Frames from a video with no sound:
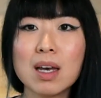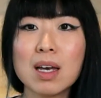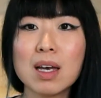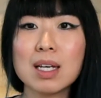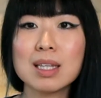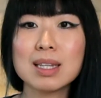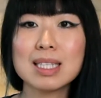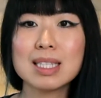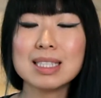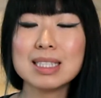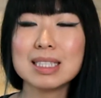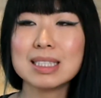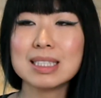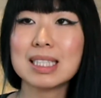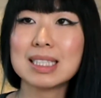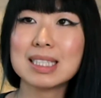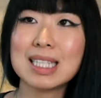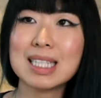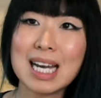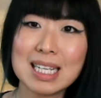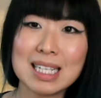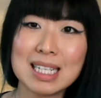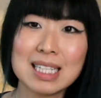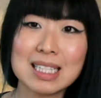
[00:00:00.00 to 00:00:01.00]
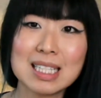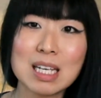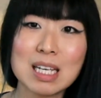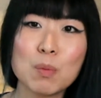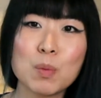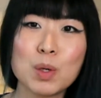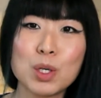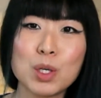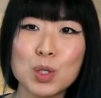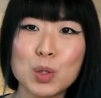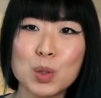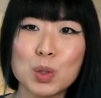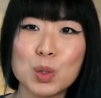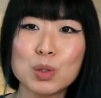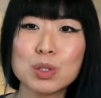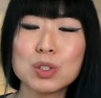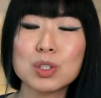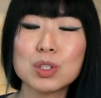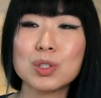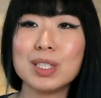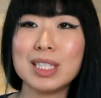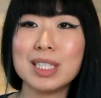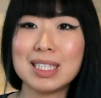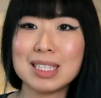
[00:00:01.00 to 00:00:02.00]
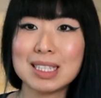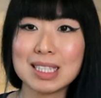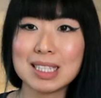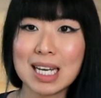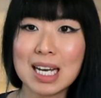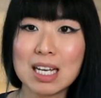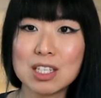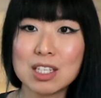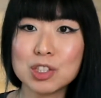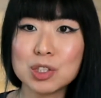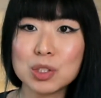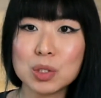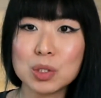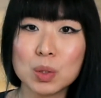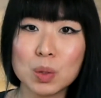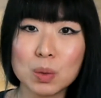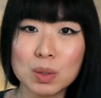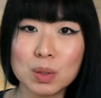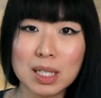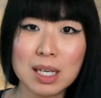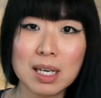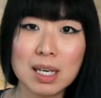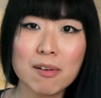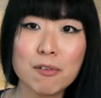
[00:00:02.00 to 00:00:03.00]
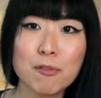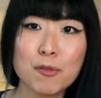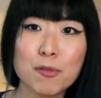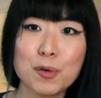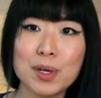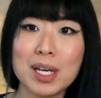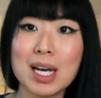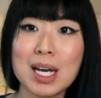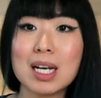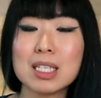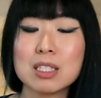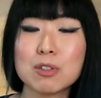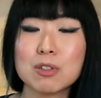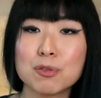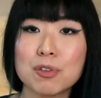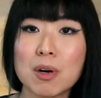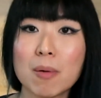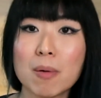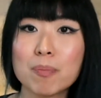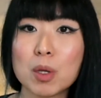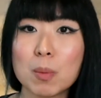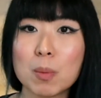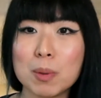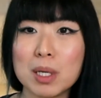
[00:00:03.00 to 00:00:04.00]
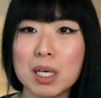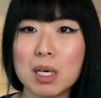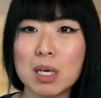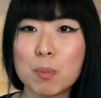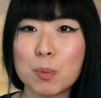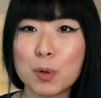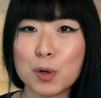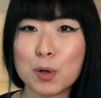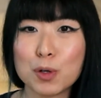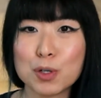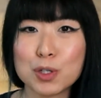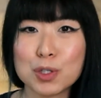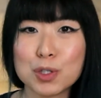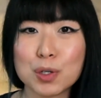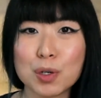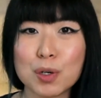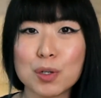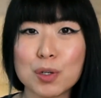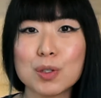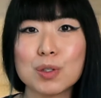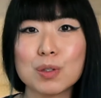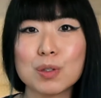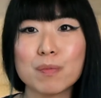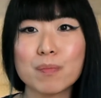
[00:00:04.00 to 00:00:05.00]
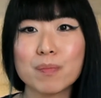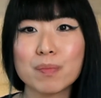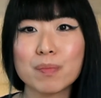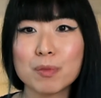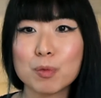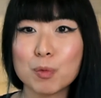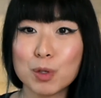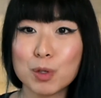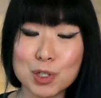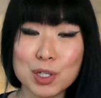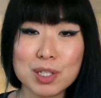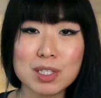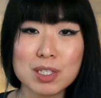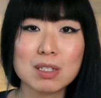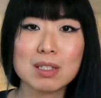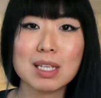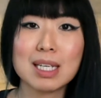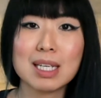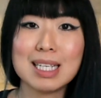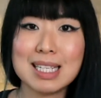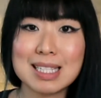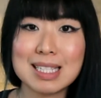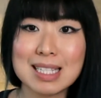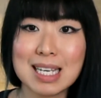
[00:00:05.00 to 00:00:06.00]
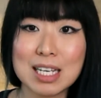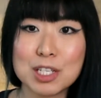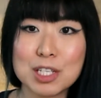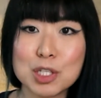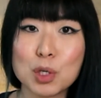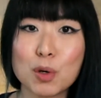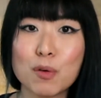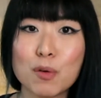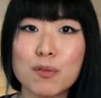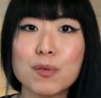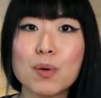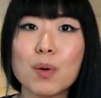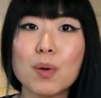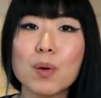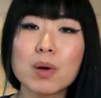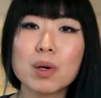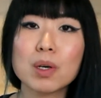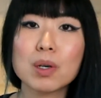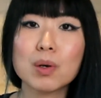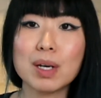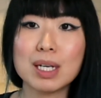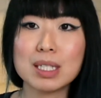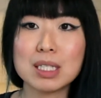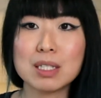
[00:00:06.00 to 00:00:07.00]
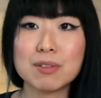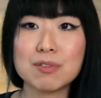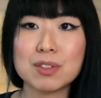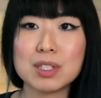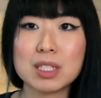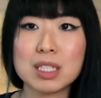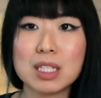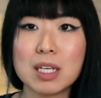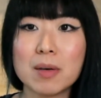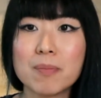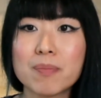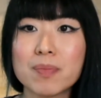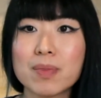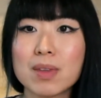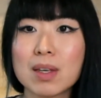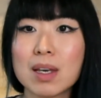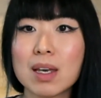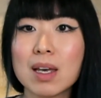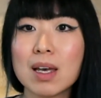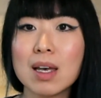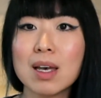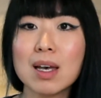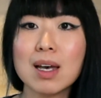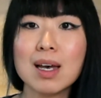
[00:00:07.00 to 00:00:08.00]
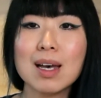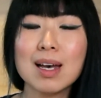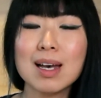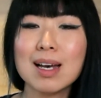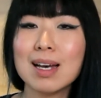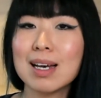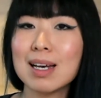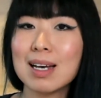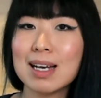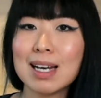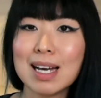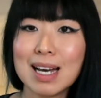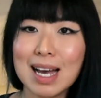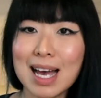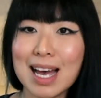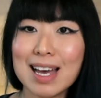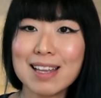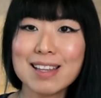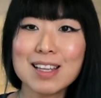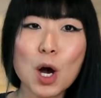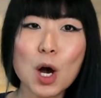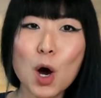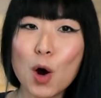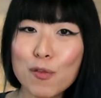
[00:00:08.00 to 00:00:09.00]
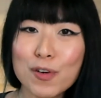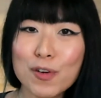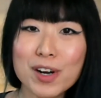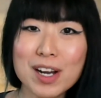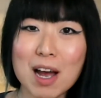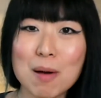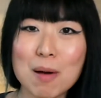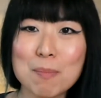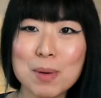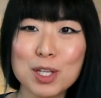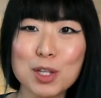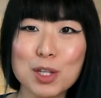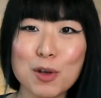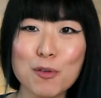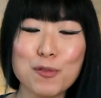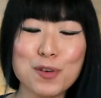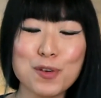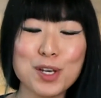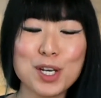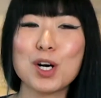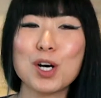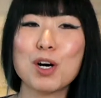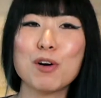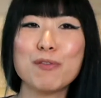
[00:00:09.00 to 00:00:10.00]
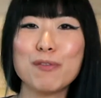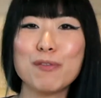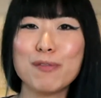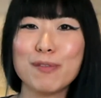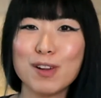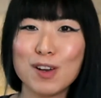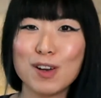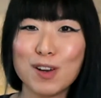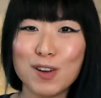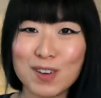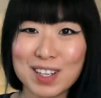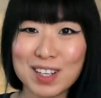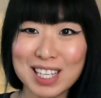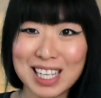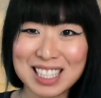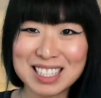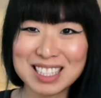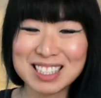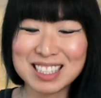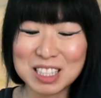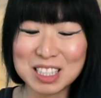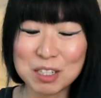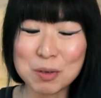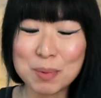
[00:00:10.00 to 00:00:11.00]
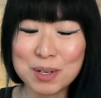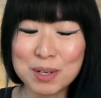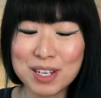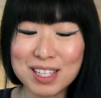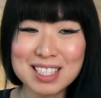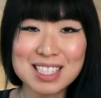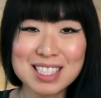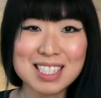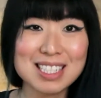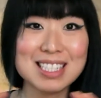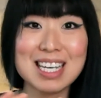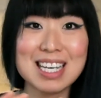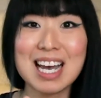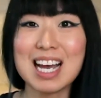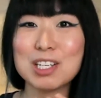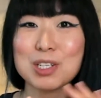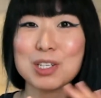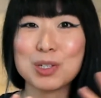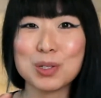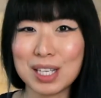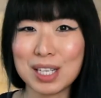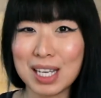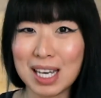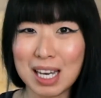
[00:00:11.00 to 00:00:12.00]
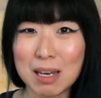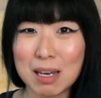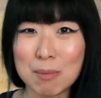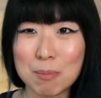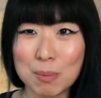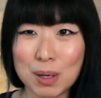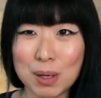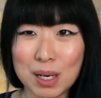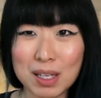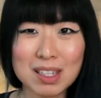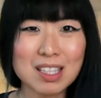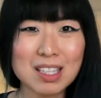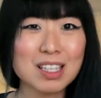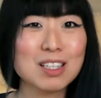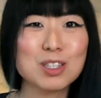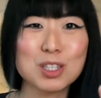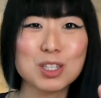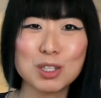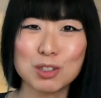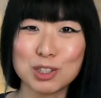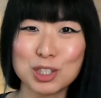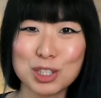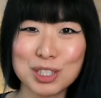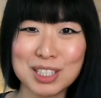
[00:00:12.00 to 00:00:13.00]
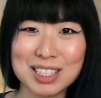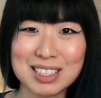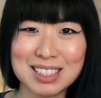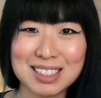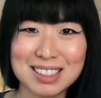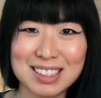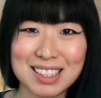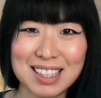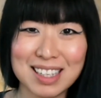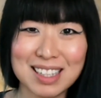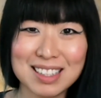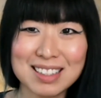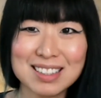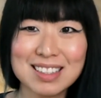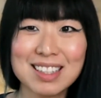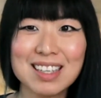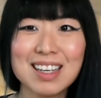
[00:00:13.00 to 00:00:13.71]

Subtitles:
This is a technique that we use to intentionally free us from the peer pressure, which is essential for creativity. And overcoming the fear of looking stupid is actually a myth. Don't trust that.